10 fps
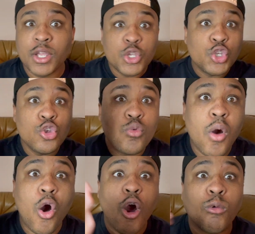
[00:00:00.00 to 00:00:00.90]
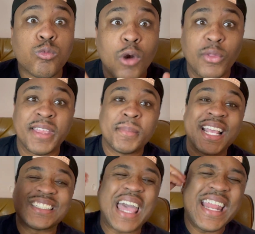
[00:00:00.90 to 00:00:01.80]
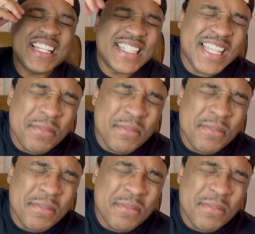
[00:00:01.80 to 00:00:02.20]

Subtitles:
you are rolling, because that is the